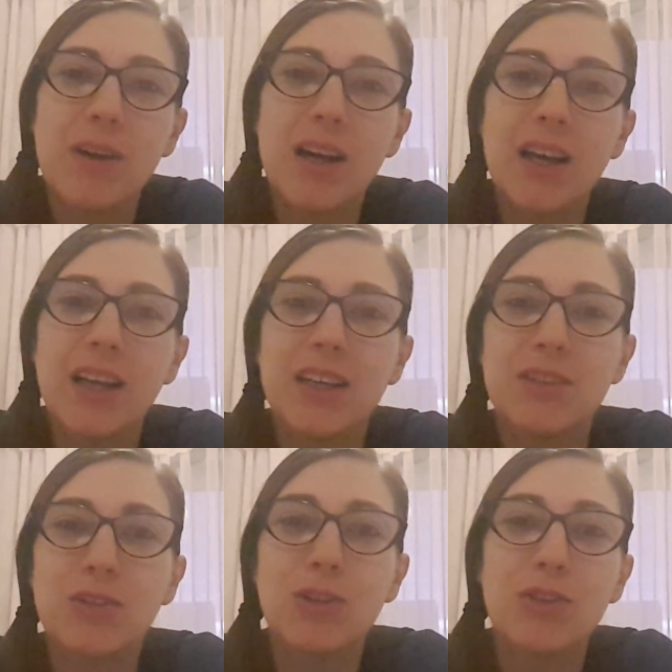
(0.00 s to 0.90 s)
I
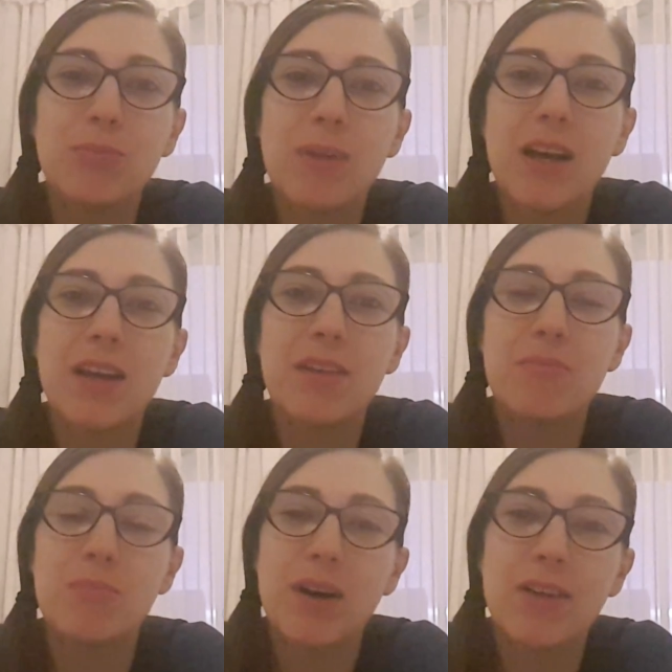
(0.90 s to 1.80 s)
told my
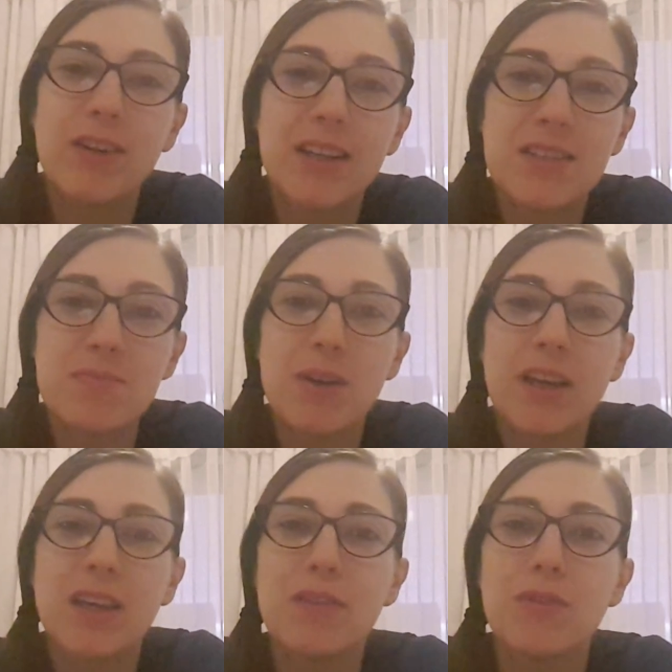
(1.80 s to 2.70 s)
parents
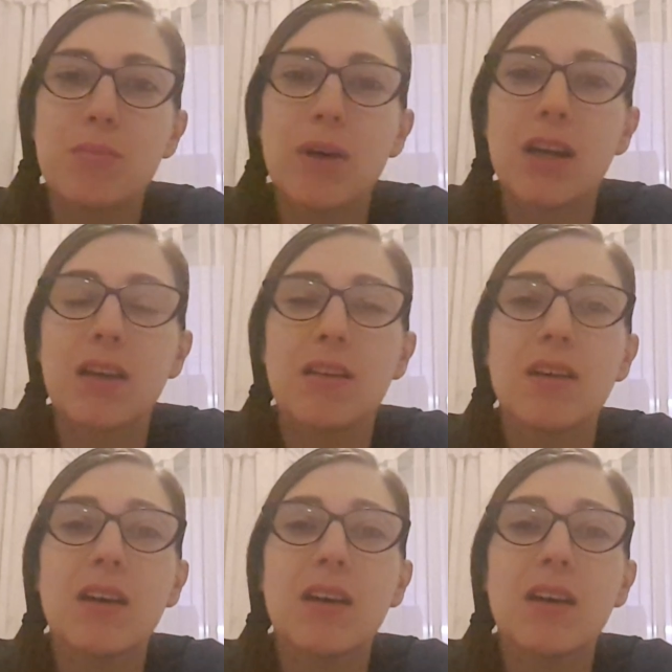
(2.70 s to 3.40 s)
by giving my